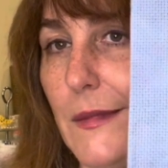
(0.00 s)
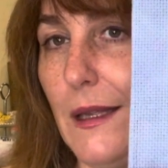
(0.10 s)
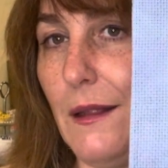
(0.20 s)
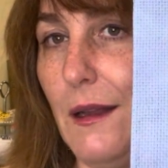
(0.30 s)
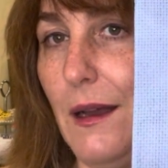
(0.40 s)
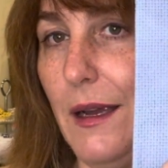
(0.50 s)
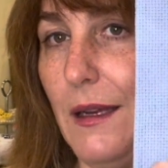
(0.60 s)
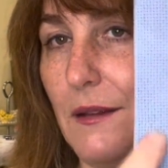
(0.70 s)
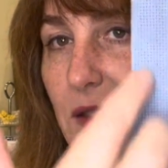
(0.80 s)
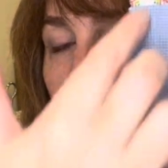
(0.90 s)
line
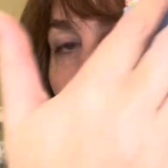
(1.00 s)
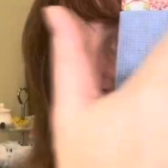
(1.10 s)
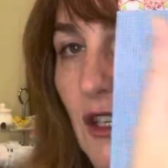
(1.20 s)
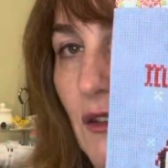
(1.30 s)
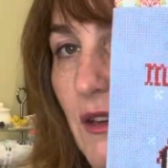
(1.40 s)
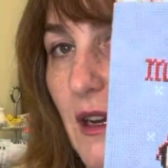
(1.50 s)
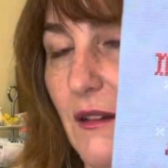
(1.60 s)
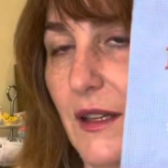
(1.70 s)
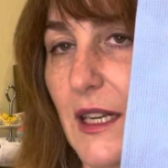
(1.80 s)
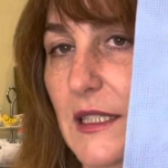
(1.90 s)
of stitching
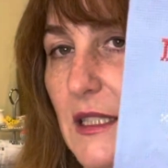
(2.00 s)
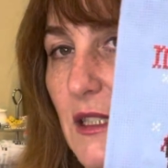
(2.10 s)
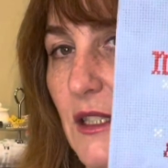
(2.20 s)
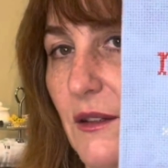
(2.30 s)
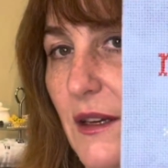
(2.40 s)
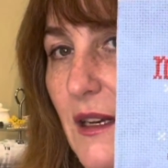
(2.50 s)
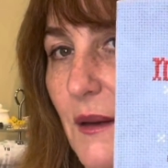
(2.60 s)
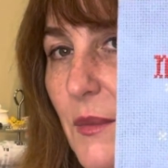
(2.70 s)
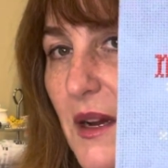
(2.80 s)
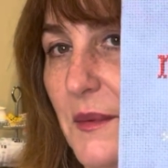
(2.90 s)
around that I didn't do, and I
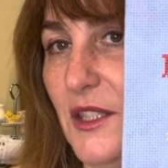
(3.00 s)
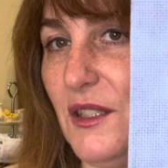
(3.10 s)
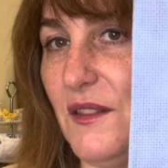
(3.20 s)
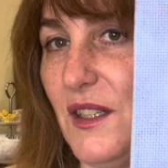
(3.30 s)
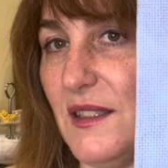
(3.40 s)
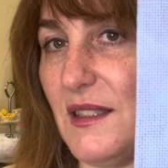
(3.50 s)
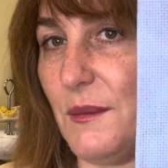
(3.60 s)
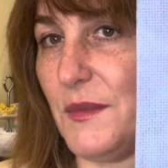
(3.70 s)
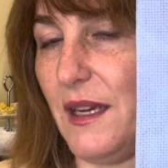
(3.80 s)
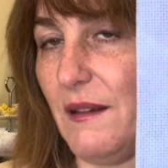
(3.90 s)
probably should have done
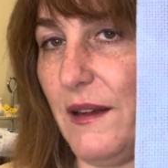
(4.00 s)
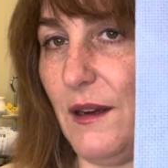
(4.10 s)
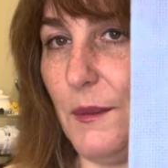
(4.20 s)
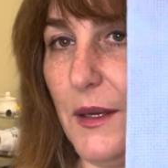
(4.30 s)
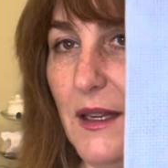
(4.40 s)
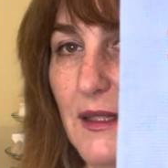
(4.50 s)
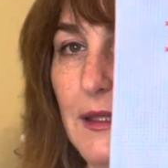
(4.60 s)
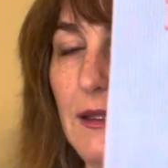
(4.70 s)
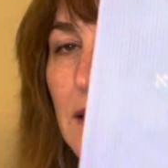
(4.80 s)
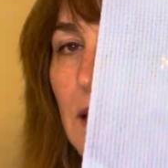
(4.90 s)
some down here, but I
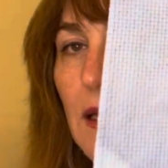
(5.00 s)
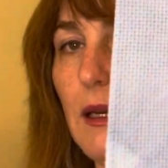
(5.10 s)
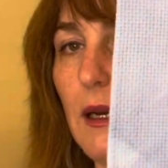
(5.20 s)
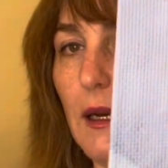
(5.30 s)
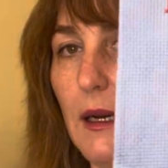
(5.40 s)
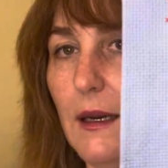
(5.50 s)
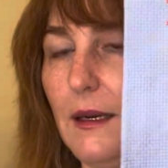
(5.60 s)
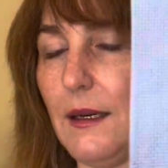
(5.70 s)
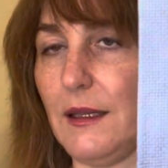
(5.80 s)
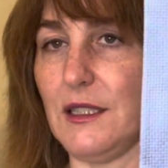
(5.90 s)
didn't.
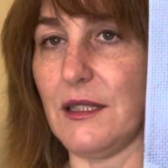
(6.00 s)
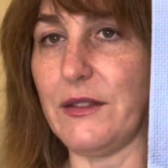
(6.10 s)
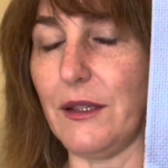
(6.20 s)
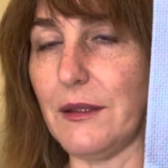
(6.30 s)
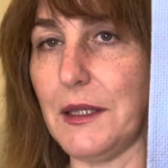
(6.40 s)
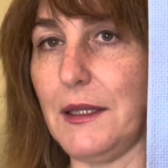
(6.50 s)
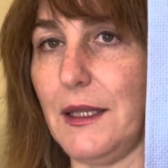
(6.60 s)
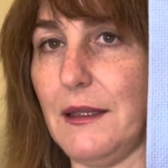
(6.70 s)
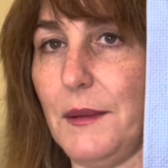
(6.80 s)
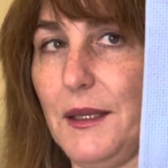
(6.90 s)
It just felt really
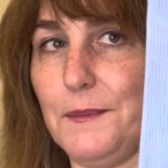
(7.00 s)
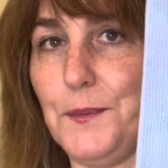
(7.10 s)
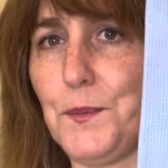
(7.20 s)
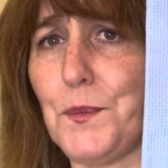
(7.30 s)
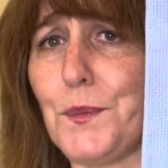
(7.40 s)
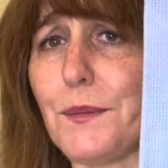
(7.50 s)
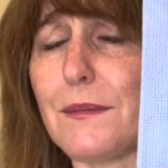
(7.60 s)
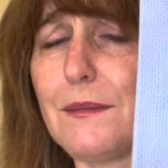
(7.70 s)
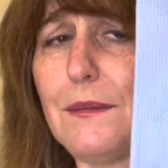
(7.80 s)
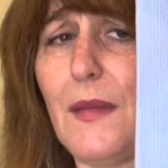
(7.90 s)
done to me.
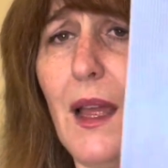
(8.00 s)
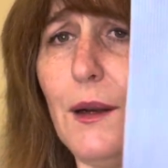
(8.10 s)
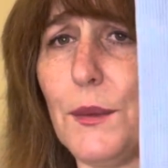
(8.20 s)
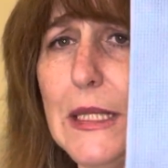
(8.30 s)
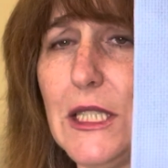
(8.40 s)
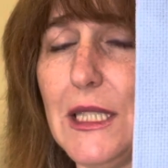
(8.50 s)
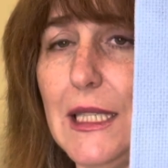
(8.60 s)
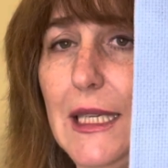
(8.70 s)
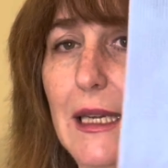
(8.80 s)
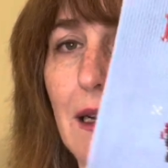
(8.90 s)
And
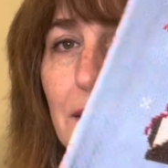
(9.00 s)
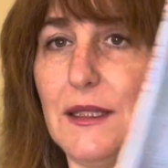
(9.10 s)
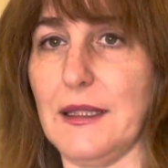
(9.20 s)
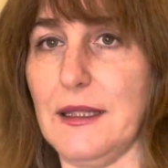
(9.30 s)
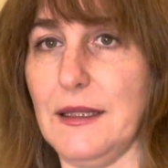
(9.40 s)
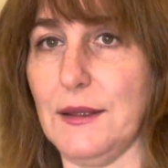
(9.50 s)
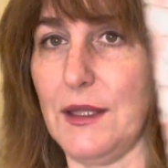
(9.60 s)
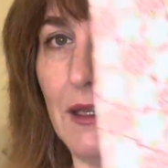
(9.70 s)
originally this is going